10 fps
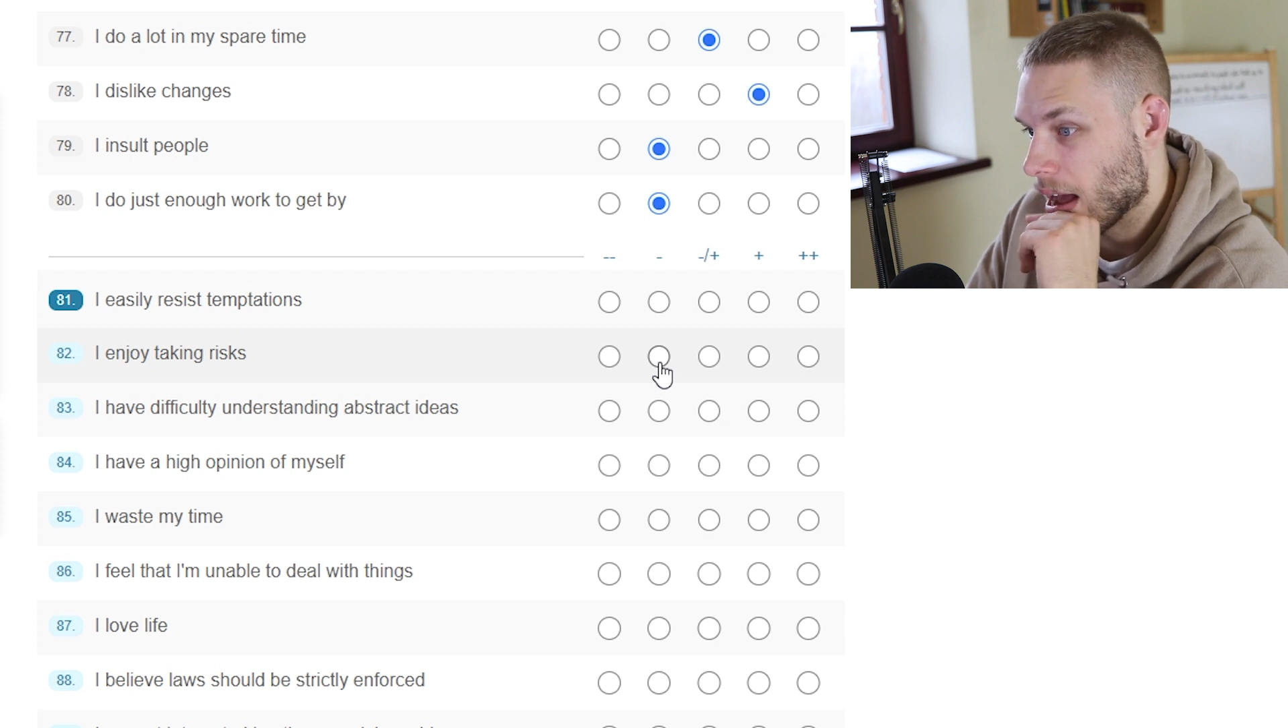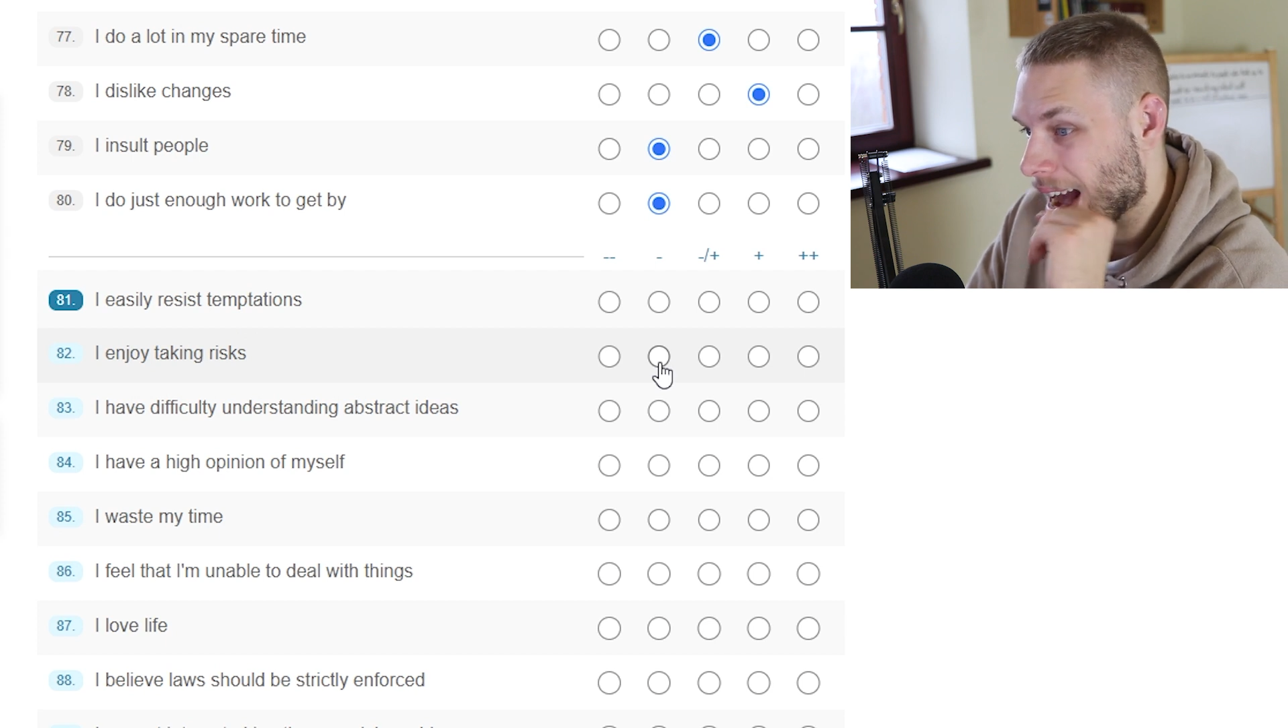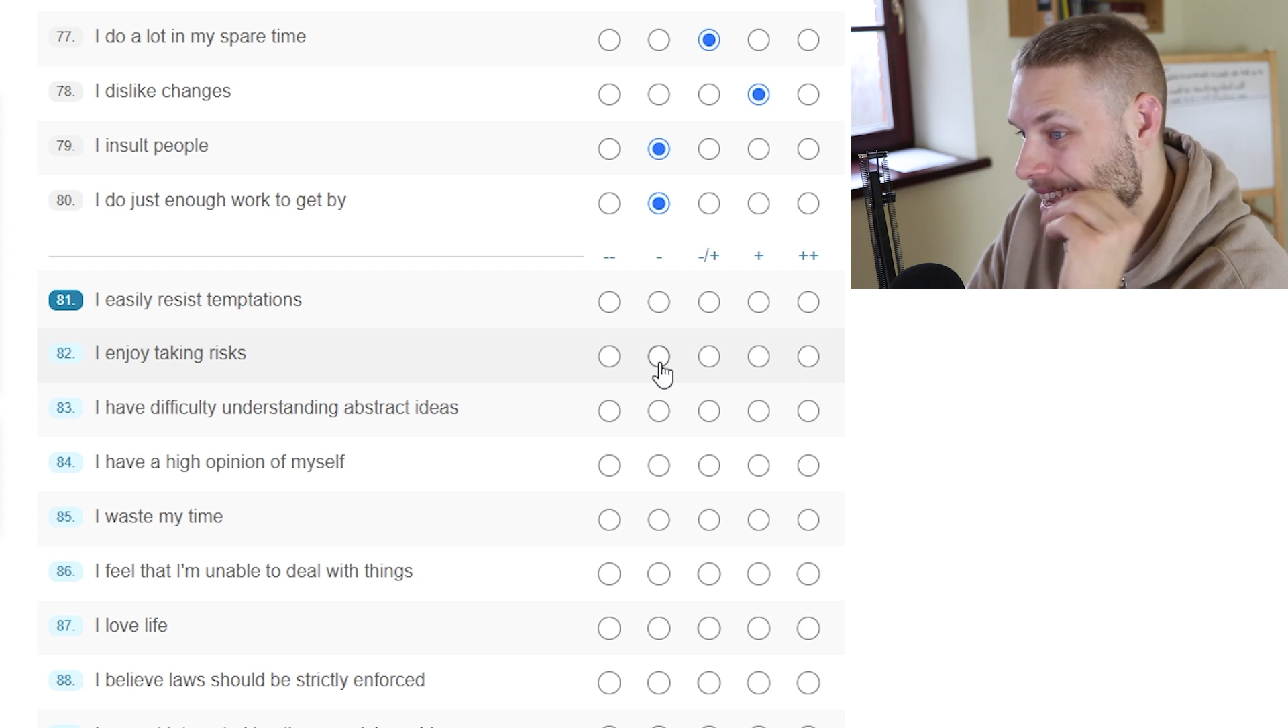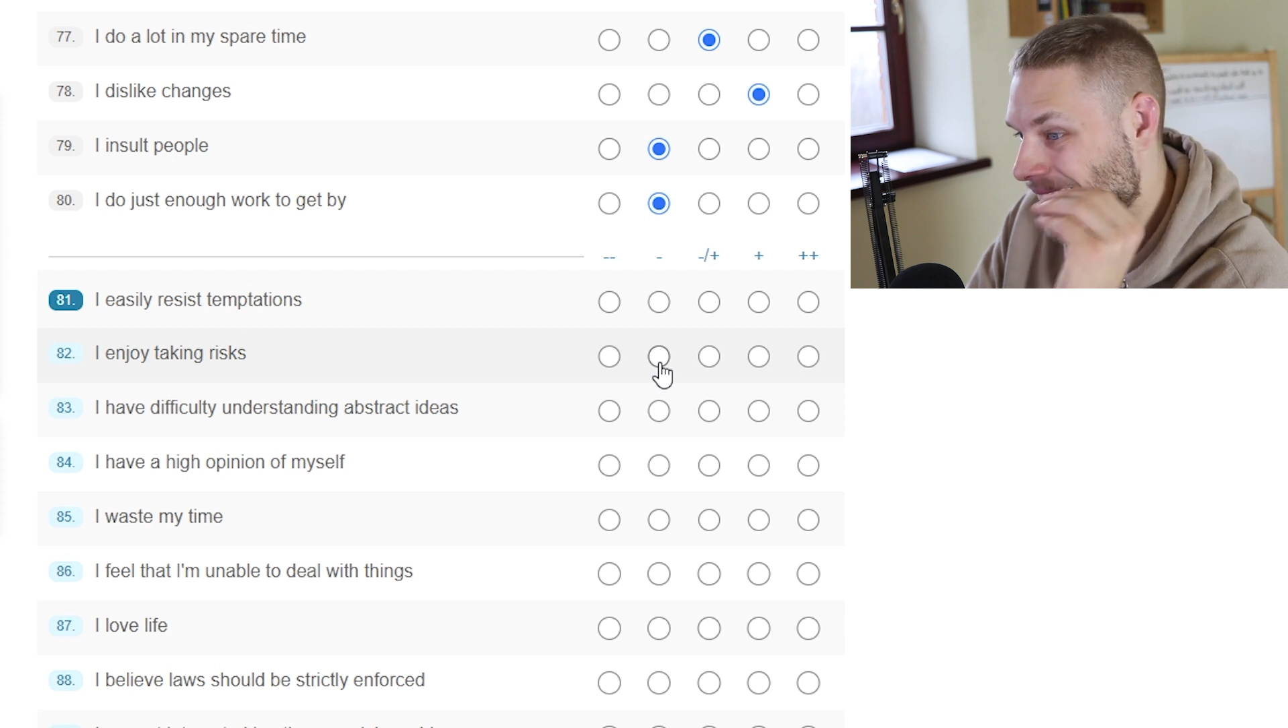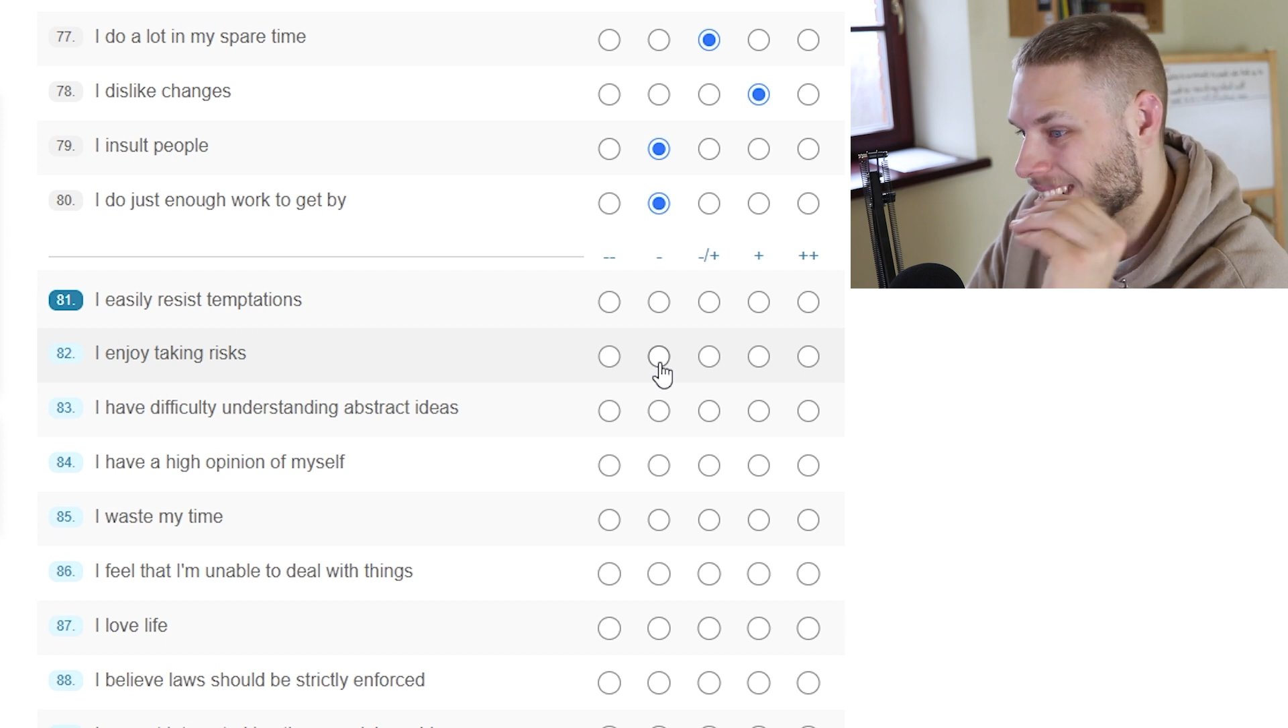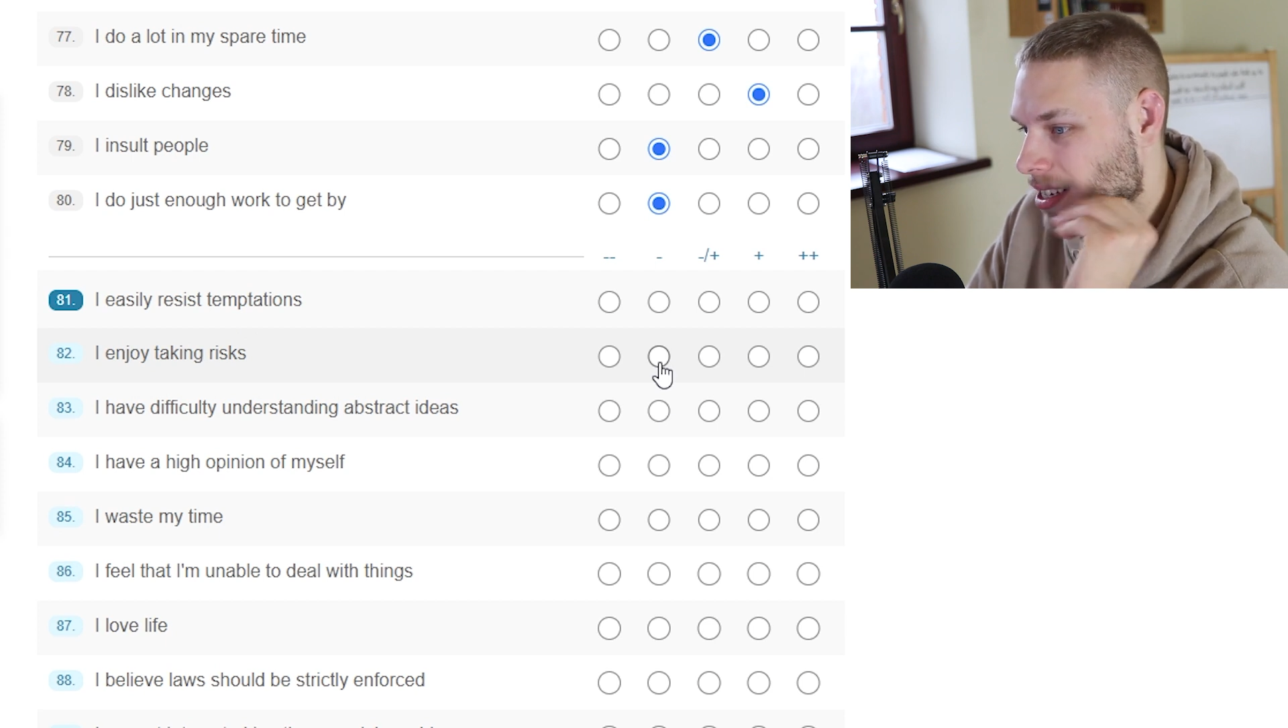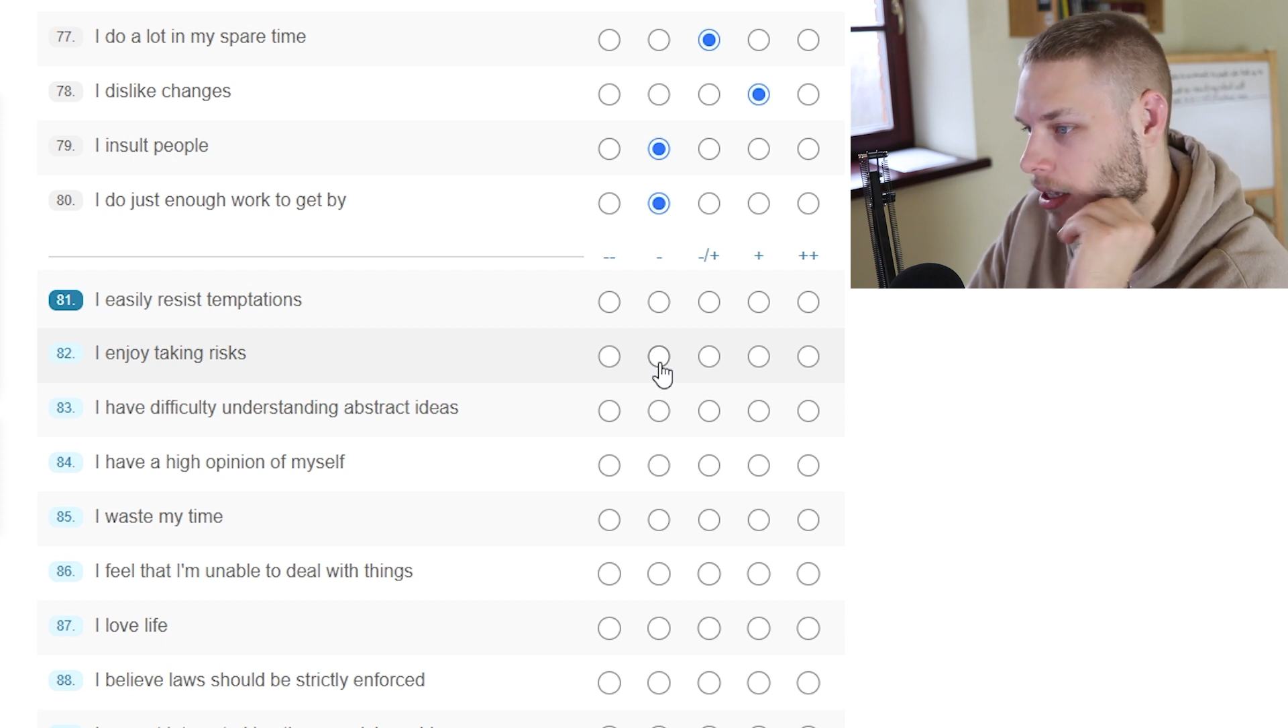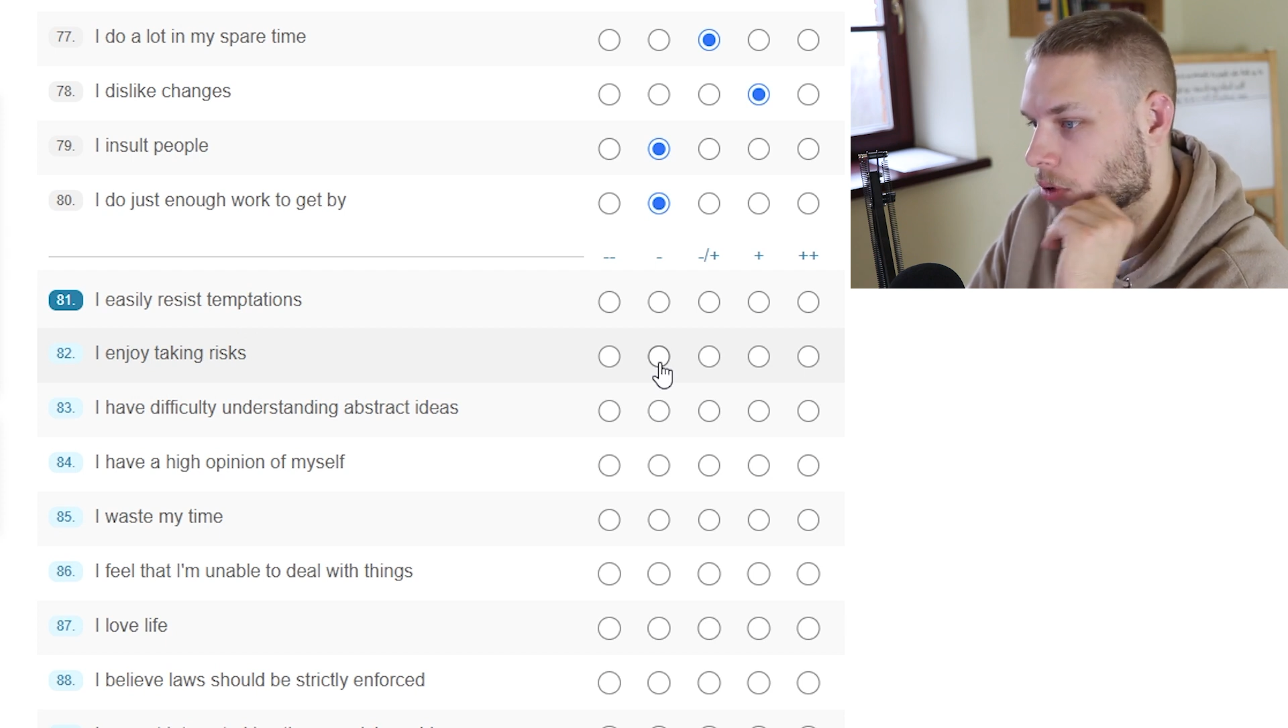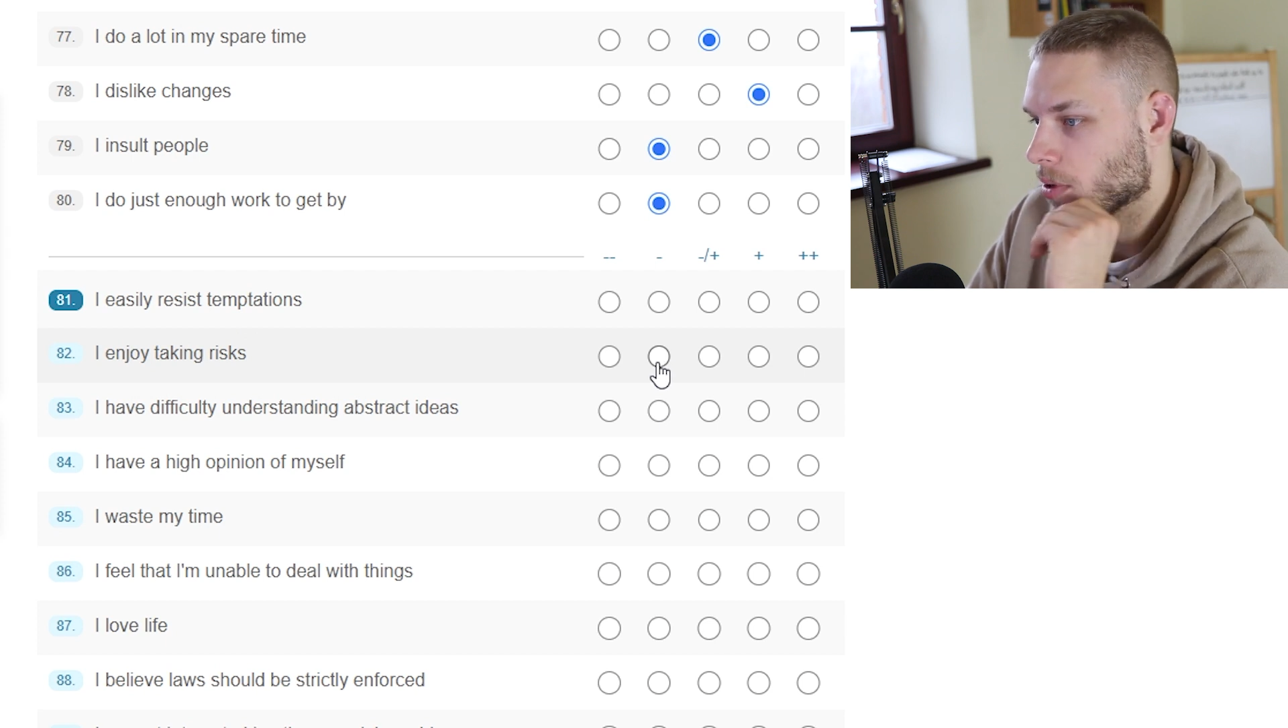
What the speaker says: I easily